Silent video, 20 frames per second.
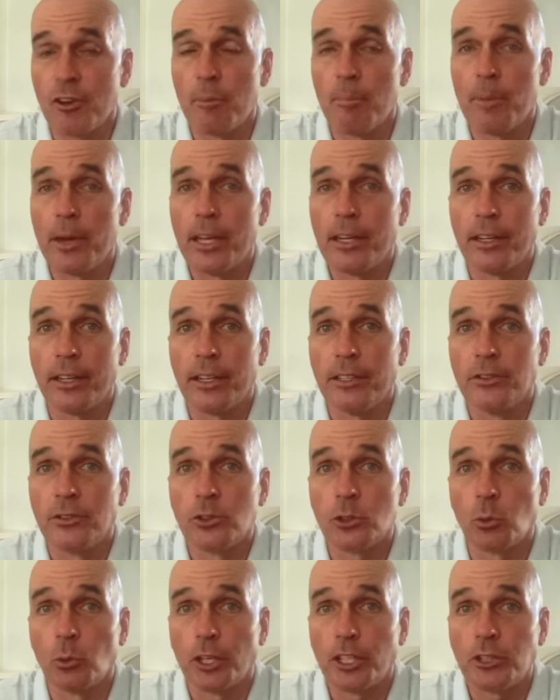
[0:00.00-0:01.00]
a bit in
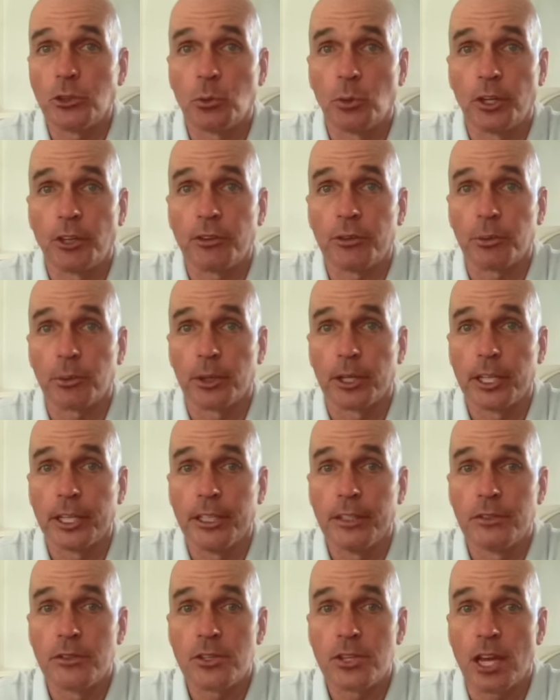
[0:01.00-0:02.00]
twenty
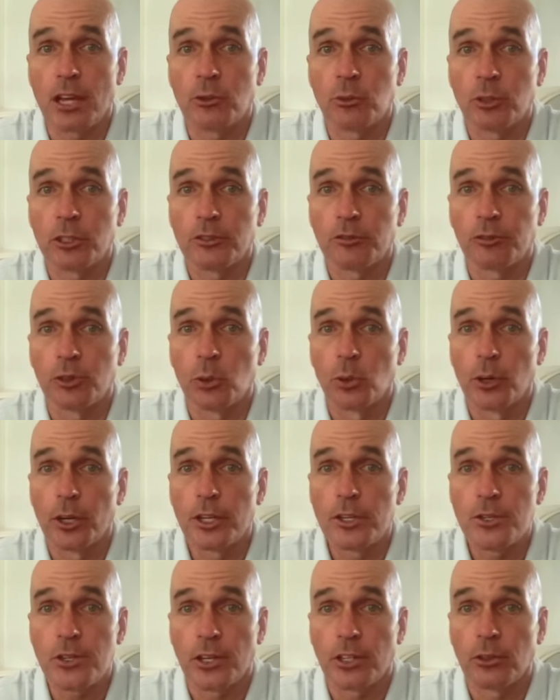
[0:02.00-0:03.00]
twenty-three in Southwest
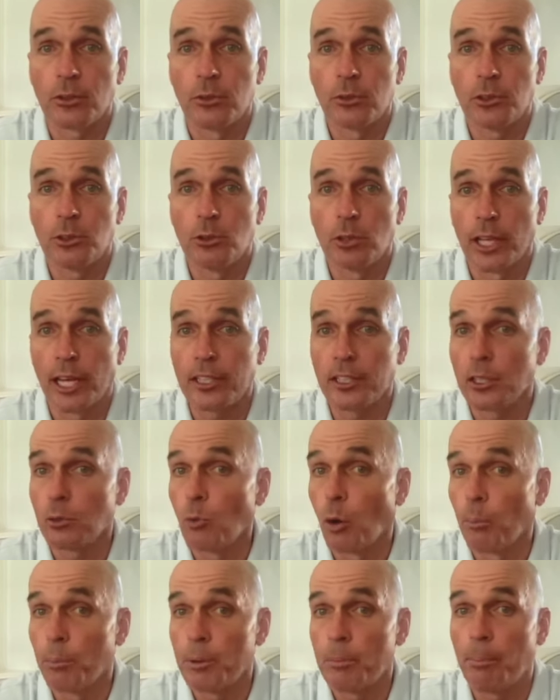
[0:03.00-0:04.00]
Florida, so you likely
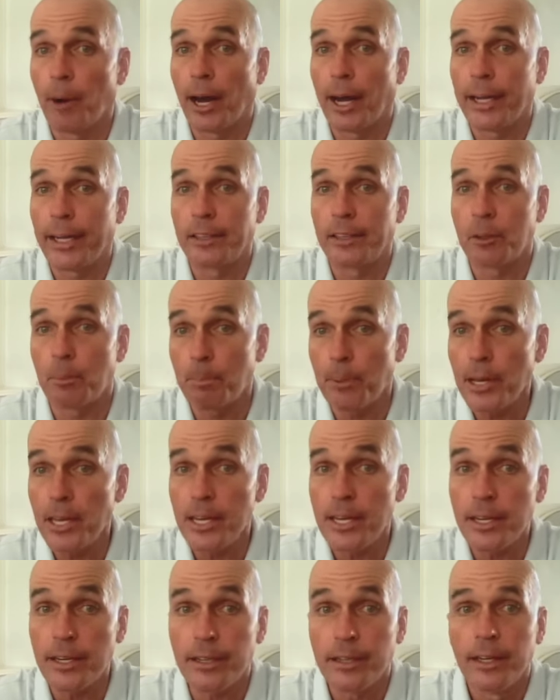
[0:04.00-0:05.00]
won't be buying at the
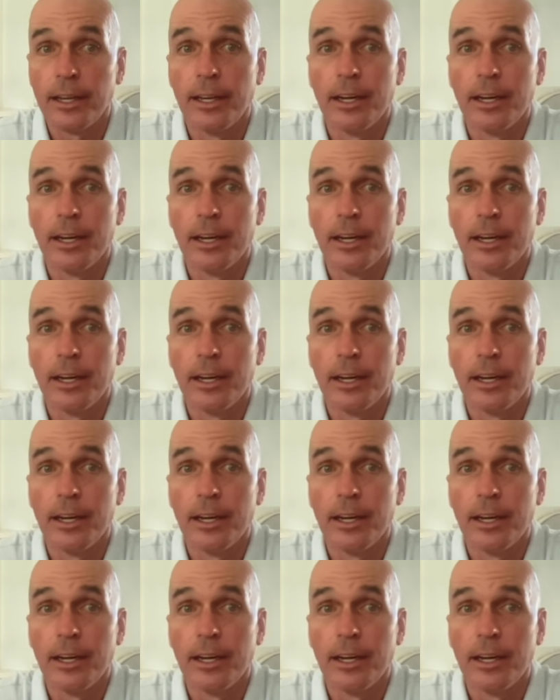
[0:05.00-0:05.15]
peak.